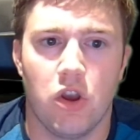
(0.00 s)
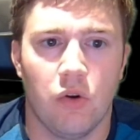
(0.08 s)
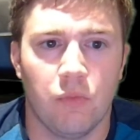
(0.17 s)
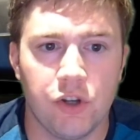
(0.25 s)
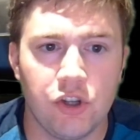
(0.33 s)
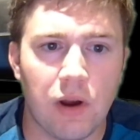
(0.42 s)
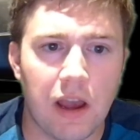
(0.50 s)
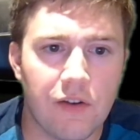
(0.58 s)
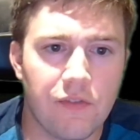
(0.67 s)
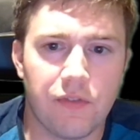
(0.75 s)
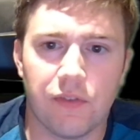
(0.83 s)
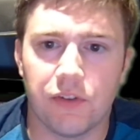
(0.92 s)
We do
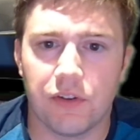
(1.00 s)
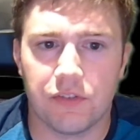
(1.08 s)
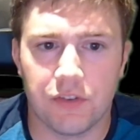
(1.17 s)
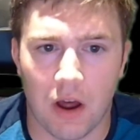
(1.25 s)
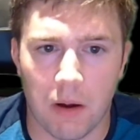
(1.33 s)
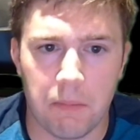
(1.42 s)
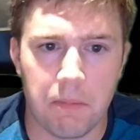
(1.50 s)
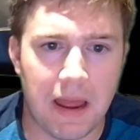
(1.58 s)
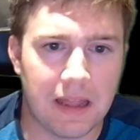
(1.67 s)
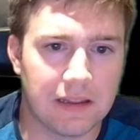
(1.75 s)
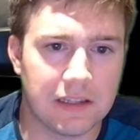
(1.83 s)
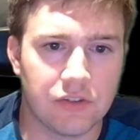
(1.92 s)
have some,
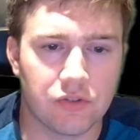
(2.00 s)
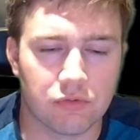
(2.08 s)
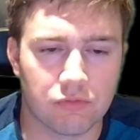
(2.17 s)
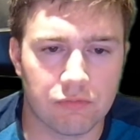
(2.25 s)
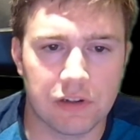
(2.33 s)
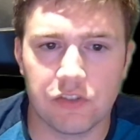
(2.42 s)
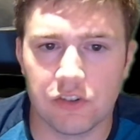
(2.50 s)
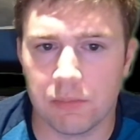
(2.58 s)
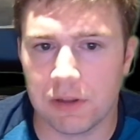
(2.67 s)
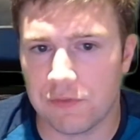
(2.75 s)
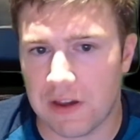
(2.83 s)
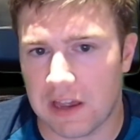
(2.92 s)
at least
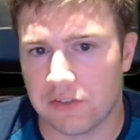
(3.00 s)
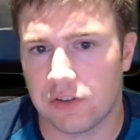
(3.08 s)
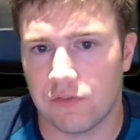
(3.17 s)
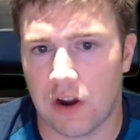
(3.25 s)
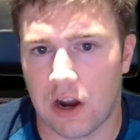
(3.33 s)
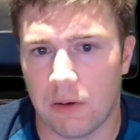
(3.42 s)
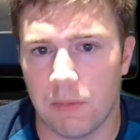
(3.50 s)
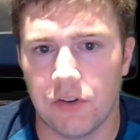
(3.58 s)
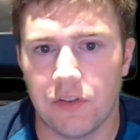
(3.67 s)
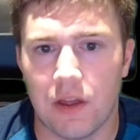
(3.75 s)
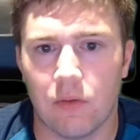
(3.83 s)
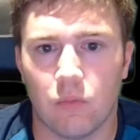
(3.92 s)
reasonably fast environments
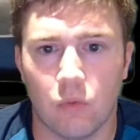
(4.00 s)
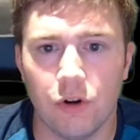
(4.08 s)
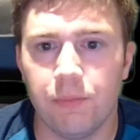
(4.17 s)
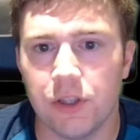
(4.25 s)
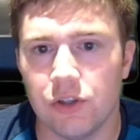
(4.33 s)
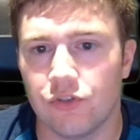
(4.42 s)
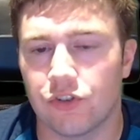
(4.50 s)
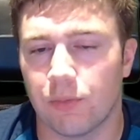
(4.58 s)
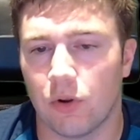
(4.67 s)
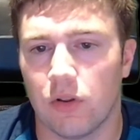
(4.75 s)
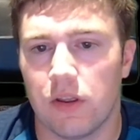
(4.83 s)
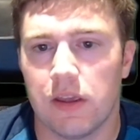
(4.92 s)
that would be
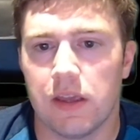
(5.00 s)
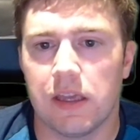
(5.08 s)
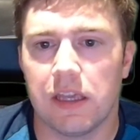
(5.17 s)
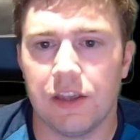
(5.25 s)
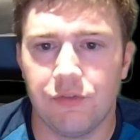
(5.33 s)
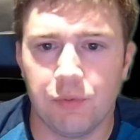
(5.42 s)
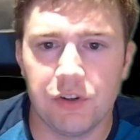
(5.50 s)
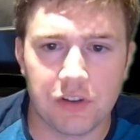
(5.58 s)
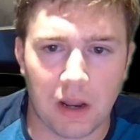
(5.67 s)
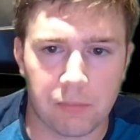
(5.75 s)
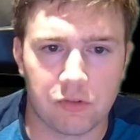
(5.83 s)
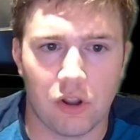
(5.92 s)
usable if we
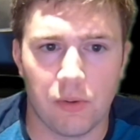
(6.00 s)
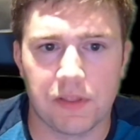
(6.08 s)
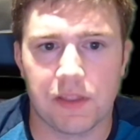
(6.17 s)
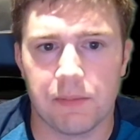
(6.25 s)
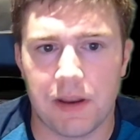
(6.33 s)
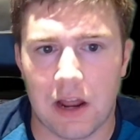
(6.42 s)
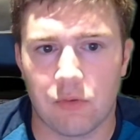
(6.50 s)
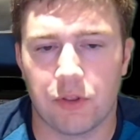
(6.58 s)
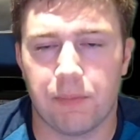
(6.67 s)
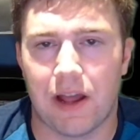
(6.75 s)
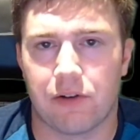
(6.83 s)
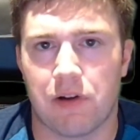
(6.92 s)
stopped slowing them down with
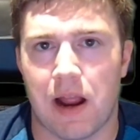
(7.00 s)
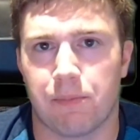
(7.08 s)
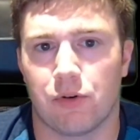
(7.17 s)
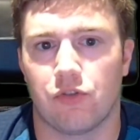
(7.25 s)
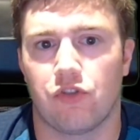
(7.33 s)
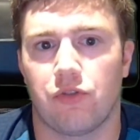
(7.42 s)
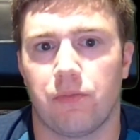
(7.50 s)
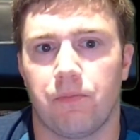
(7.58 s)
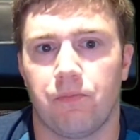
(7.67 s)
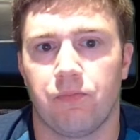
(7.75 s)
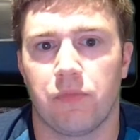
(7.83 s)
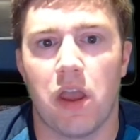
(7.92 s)
bad wrappers.
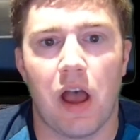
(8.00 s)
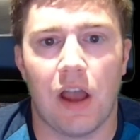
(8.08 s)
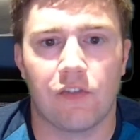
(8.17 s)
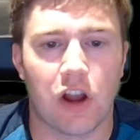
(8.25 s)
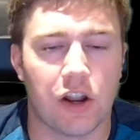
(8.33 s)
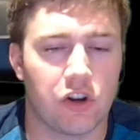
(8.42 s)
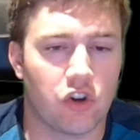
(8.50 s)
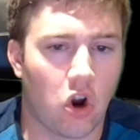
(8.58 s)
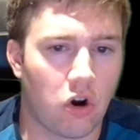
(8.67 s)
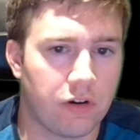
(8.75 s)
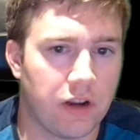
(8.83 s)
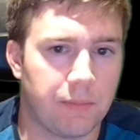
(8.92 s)
I've gotten
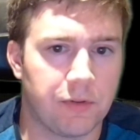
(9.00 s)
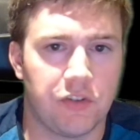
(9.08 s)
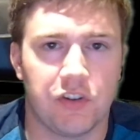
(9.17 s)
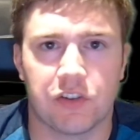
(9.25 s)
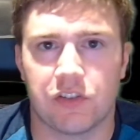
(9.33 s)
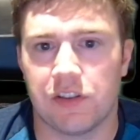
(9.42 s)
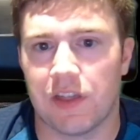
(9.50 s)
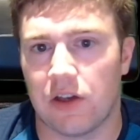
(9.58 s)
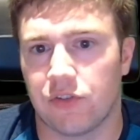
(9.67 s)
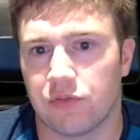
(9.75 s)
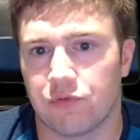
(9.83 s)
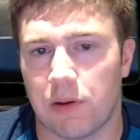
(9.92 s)
Atari up to
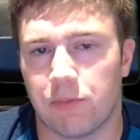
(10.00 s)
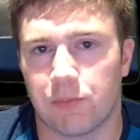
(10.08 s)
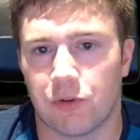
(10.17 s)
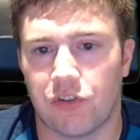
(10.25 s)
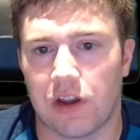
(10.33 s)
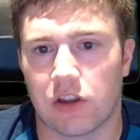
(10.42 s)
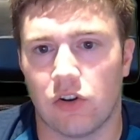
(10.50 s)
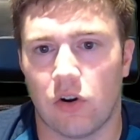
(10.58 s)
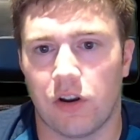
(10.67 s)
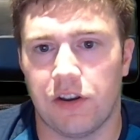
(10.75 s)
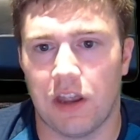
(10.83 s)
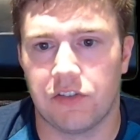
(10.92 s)
60,000 frames per second on
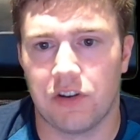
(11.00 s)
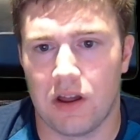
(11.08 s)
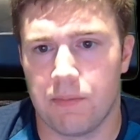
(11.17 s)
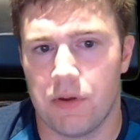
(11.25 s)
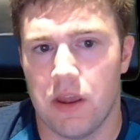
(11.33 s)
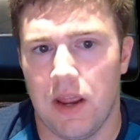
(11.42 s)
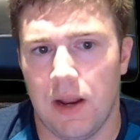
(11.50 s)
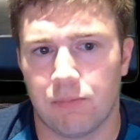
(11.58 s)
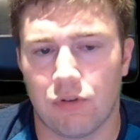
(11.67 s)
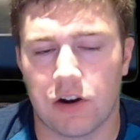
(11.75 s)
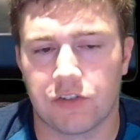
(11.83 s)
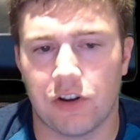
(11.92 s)
a desktop and
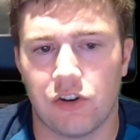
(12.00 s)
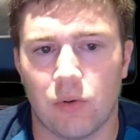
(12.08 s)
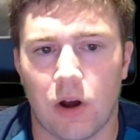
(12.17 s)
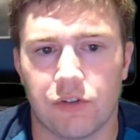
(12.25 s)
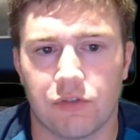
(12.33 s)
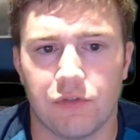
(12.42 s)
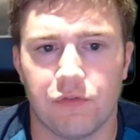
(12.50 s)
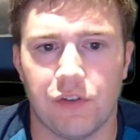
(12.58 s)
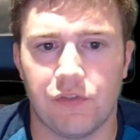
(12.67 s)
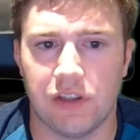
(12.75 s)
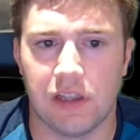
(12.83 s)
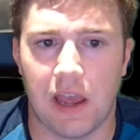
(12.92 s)
ProcGen to
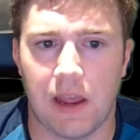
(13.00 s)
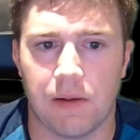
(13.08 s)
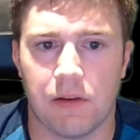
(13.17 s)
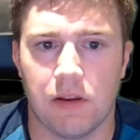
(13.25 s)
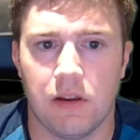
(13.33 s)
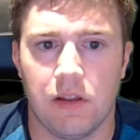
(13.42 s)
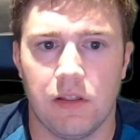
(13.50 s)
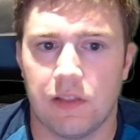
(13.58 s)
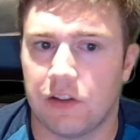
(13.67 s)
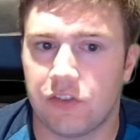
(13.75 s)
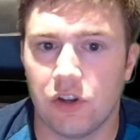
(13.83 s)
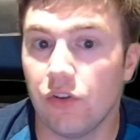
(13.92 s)
150K.
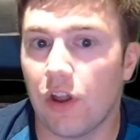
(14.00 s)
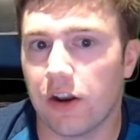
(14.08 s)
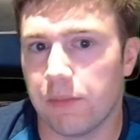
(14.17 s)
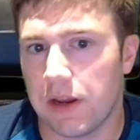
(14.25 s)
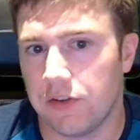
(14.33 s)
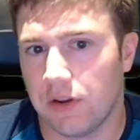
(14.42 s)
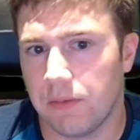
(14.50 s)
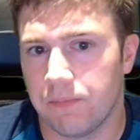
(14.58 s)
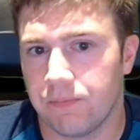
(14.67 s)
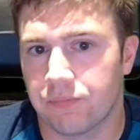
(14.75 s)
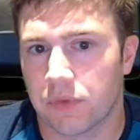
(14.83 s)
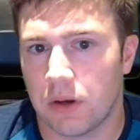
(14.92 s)
That's still not amazing,
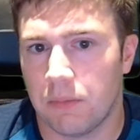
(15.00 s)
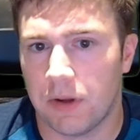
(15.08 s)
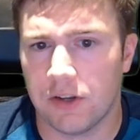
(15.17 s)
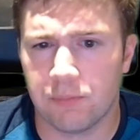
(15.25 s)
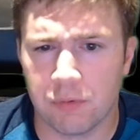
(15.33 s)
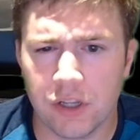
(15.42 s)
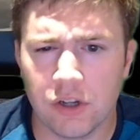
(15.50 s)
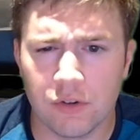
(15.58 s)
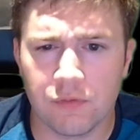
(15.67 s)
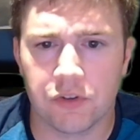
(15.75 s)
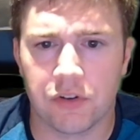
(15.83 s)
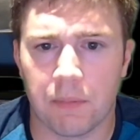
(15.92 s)
but it's pretty good
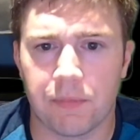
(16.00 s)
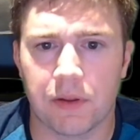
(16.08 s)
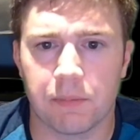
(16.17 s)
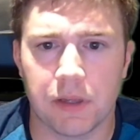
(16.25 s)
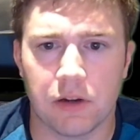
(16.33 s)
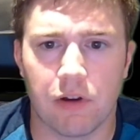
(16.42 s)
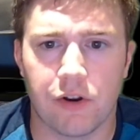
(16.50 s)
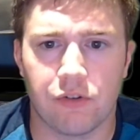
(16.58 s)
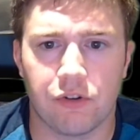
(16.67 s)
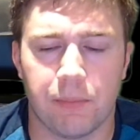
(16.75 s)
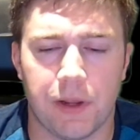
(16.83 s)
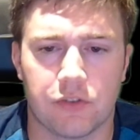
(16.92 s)
for something being
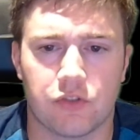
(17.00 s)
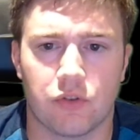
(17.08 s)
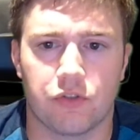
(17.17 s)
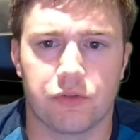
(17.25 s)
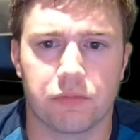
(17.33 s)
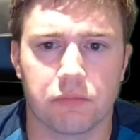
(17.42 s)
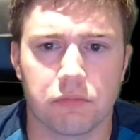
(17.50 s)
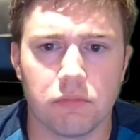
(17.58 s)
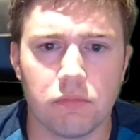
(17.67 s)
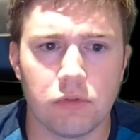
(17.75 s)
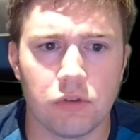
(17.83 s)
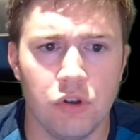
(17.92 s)
rendered to pixels.
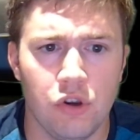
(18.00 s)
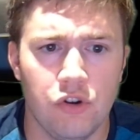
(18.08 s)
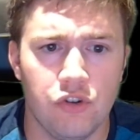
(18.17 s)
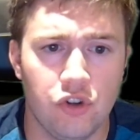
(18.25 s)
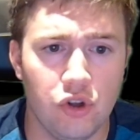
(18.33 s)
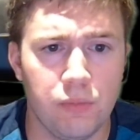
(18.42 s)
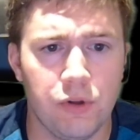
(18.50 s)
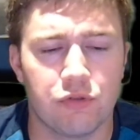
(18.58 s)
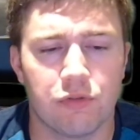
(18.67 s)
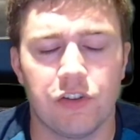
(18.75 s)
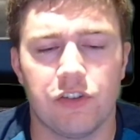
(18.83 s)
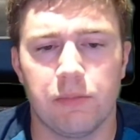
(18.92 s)
Doom is
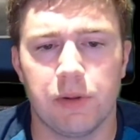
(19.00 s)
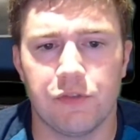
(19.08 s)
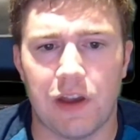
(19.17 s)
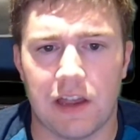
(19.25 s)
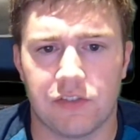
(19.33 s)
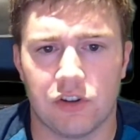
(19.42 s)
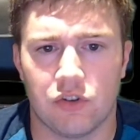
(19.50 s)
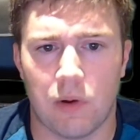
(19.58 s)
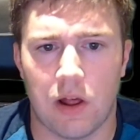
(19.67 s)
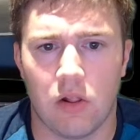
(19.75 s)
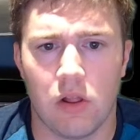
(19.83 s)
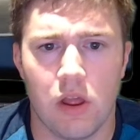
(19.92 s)
reasonably fast as
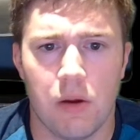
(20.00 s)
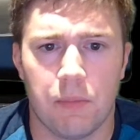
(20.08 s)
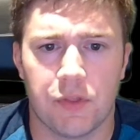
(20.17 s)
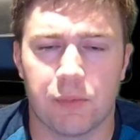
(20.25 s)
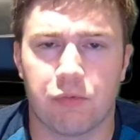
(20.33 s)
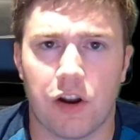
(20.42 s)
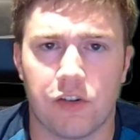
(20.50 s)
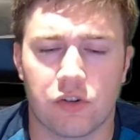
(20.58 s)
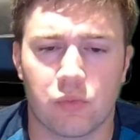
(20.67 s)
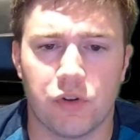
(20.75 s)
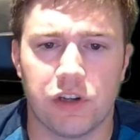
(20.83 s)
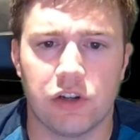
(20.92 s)
well, but the
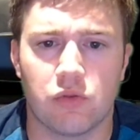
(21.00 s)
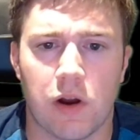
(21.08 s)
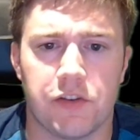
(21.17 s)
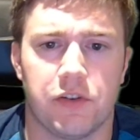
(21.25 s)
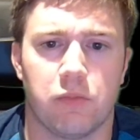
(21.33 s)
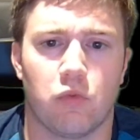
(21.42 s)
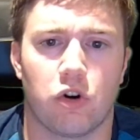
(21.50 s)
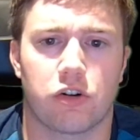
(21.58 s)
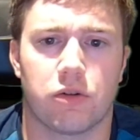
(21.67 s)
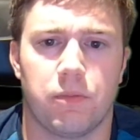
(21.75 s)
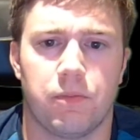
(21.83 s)
project would need quite some work.